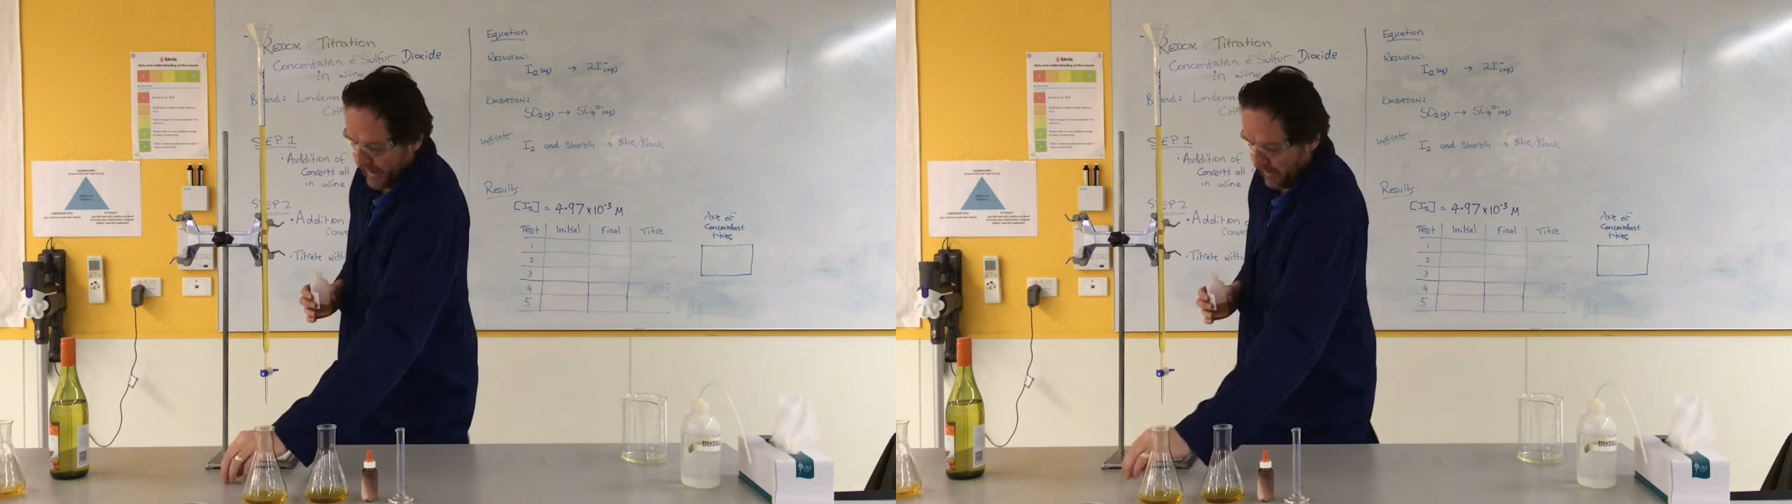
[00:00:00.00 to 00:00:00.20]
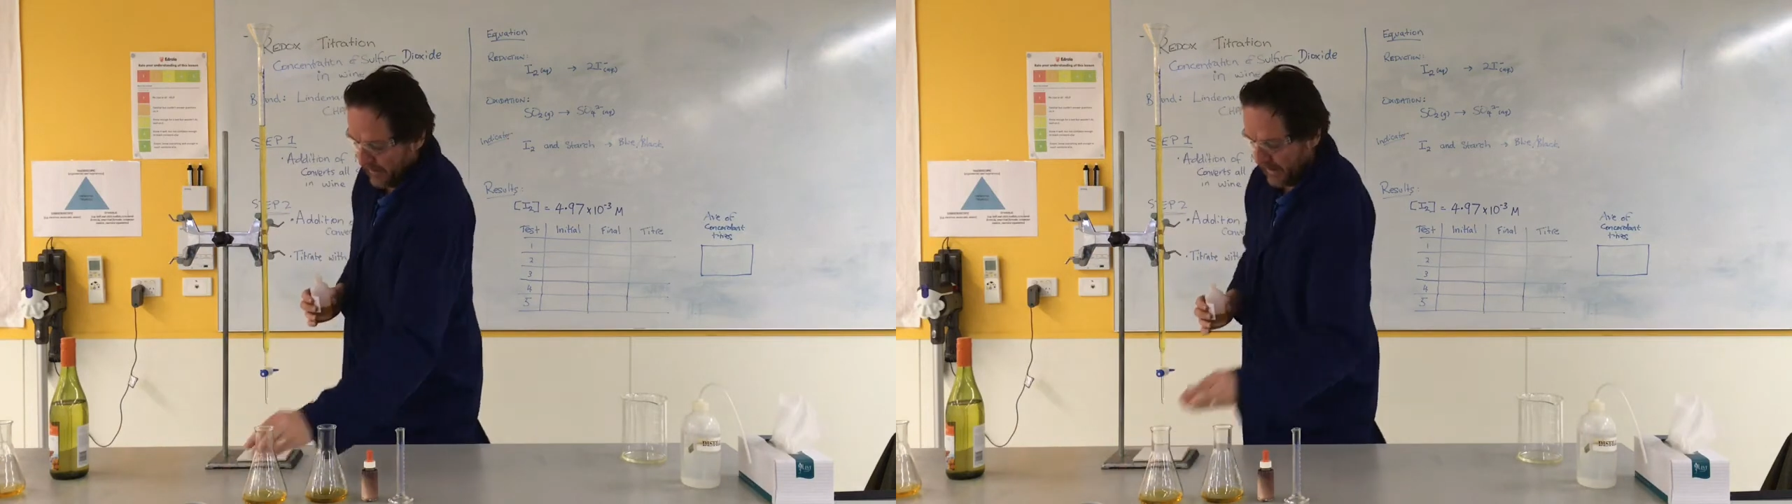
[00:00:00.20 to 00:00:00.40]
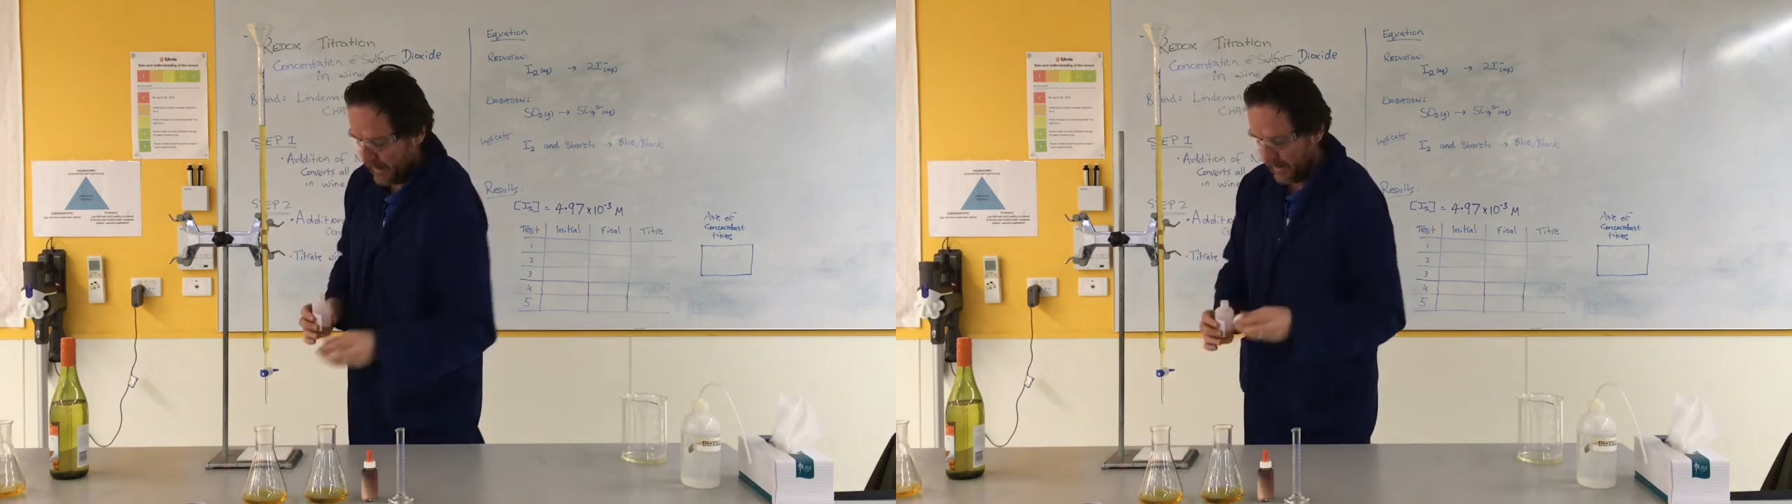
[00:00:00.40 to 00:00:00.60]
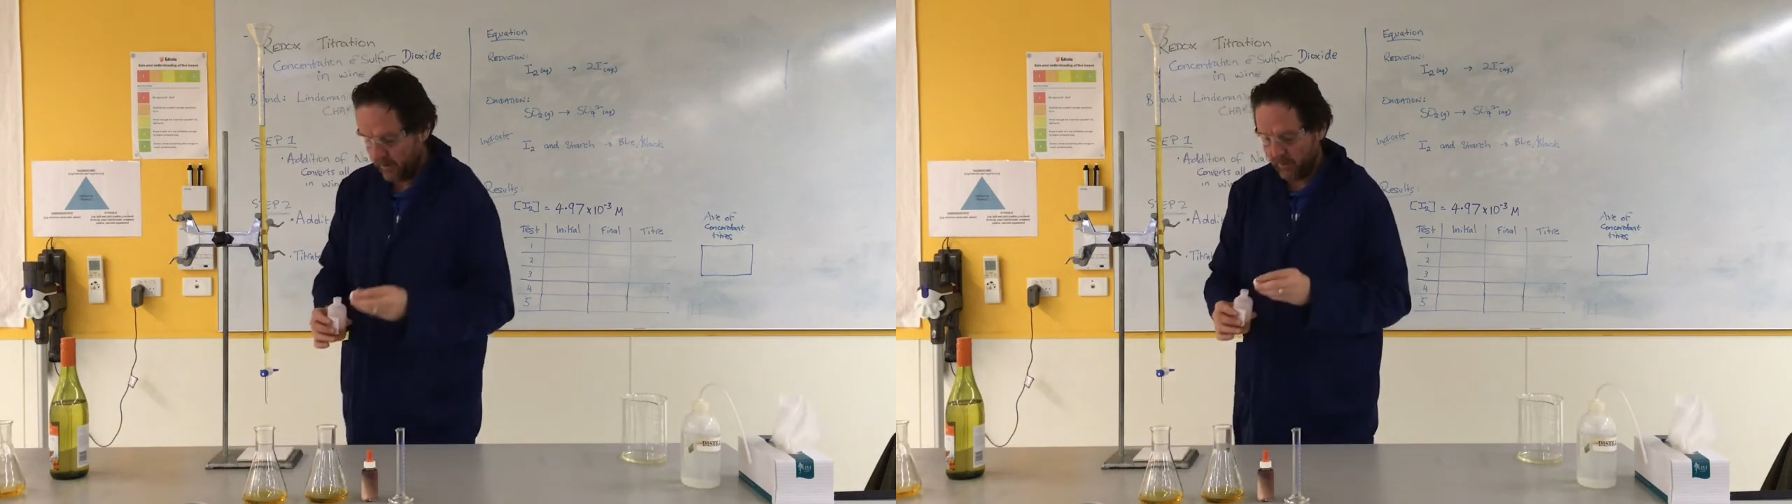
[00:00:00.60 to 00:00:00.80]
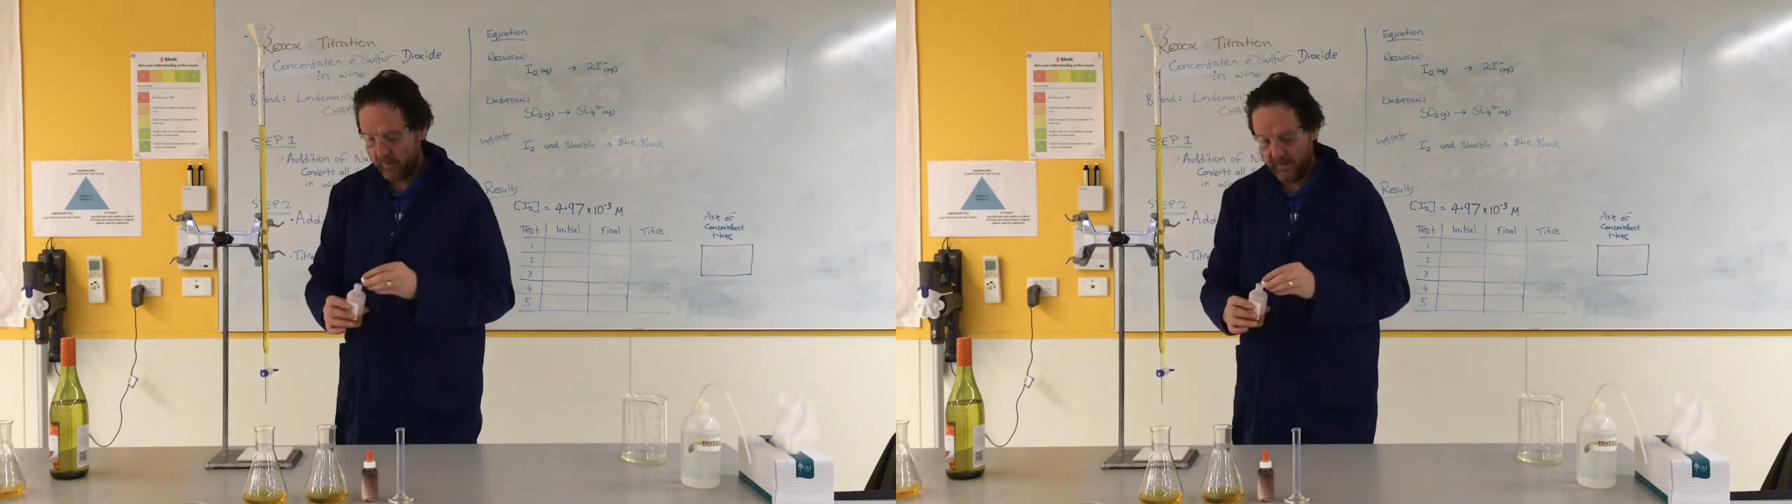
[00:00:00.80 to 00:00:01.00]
aiming yet, not really